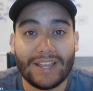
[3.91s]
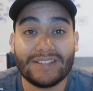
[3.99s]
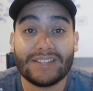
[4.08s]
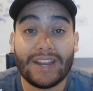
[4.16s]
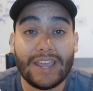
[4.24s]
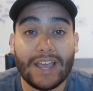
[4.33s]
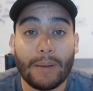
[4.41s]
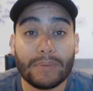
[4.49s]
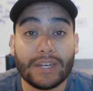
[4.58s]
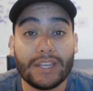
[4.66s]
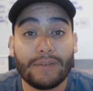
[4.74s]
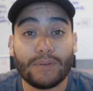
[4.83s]
and today I'm
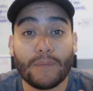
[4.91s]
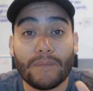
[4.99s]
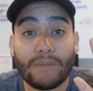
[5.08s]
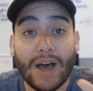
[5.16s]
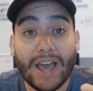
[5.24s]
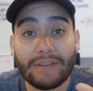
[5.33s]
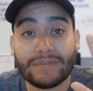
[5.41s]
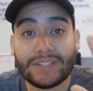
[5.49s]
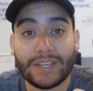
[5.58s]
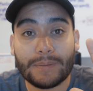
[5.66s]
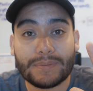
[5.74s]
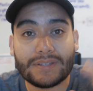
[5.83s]
going to give you 5
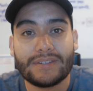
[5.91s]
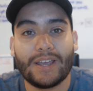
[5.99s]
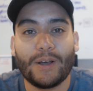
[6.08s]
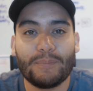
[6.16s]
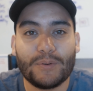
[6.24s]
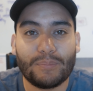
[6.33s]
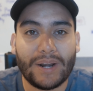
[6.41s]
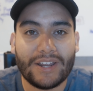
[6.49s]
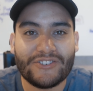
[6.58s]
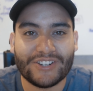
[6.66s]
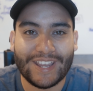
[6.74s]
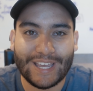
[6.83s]
tips to help you
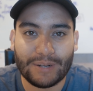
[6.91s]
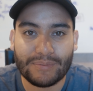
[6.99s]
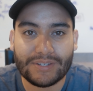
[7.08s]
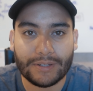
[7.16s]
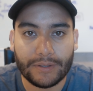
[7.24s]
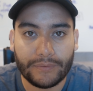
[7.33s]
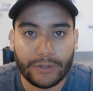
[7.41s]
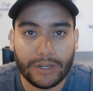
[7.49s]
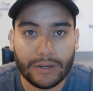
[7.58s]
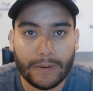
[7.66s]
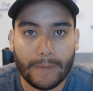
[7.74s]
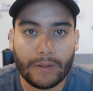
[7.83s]
brand your cannabis delivery.
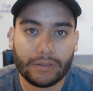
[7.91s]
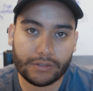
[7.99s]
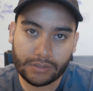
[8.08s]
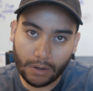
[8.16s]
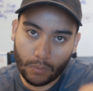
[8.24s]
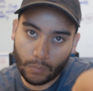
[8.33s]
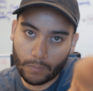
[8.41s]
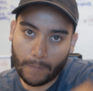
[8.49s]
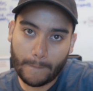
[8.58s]
Let's go!